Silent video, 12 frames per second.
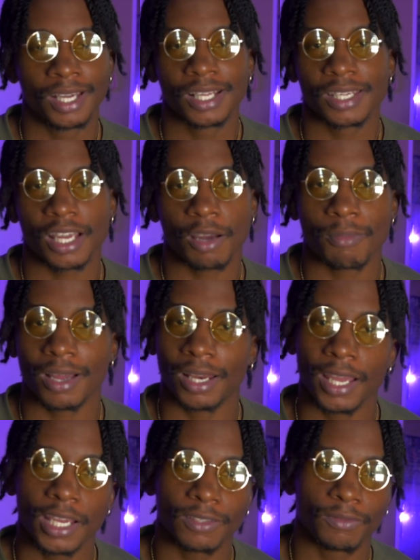Check out my
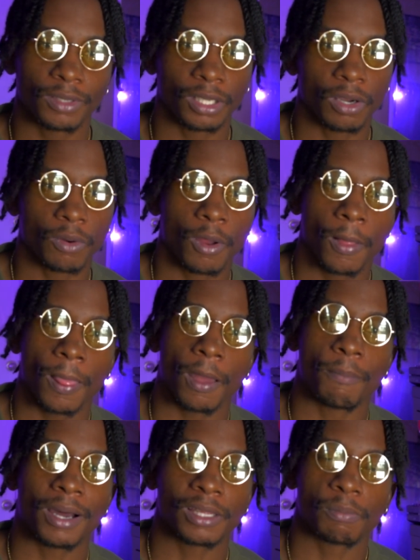last video
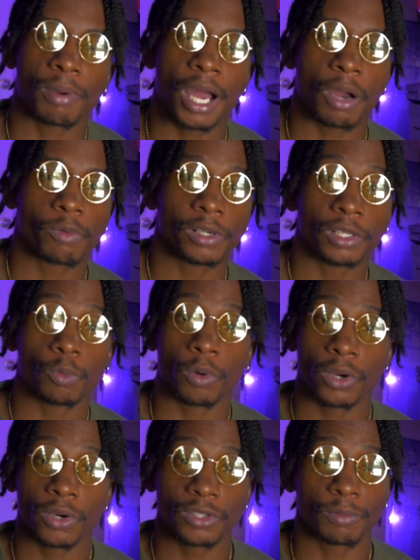about the power in the
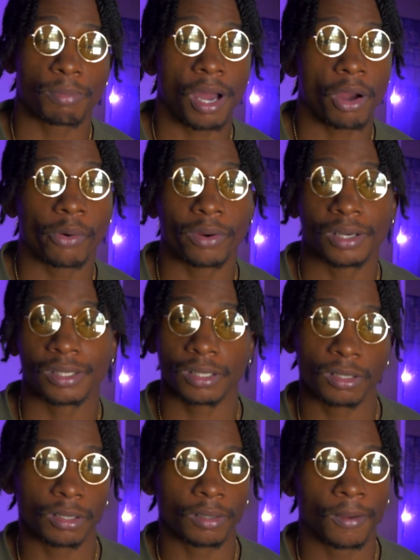words, the power in the
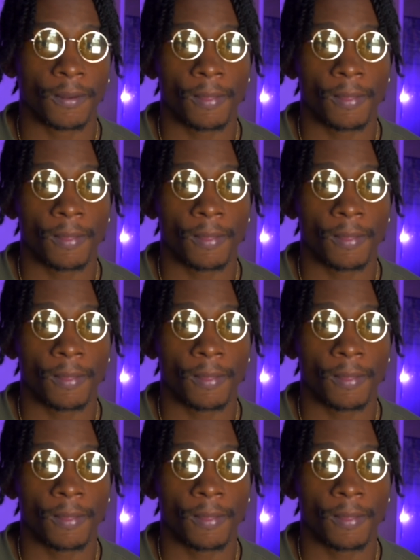tongue.